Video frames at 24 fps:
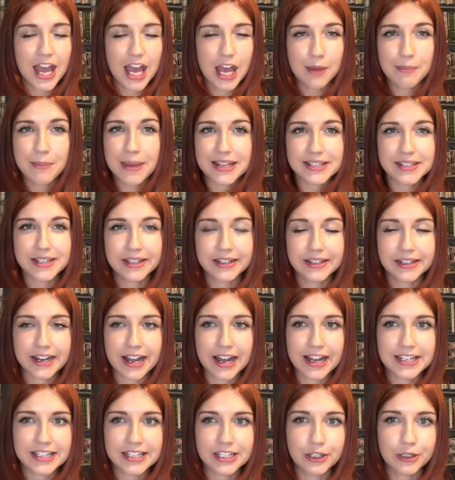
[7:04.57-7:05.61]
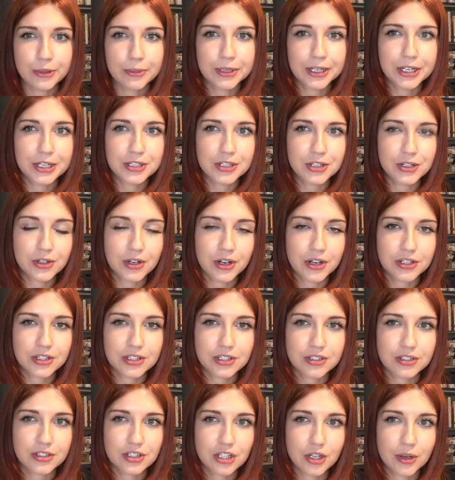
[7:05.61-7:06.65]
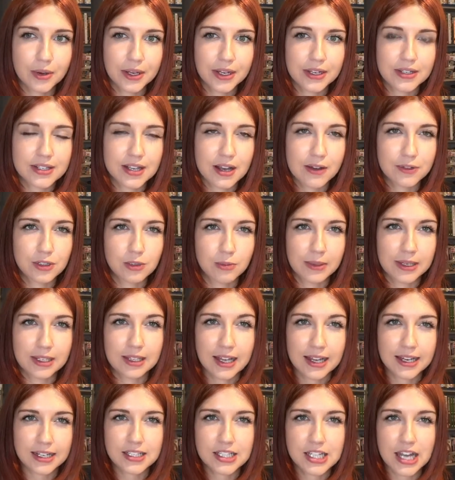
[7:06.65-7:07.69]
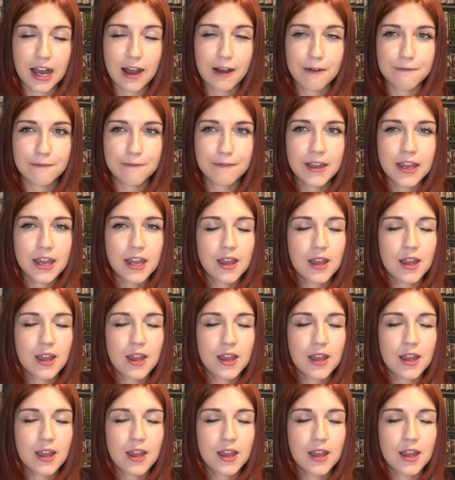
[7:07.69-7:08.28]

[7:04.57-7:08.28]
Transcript: a masculine ideal because you're not showing yourself to be like tough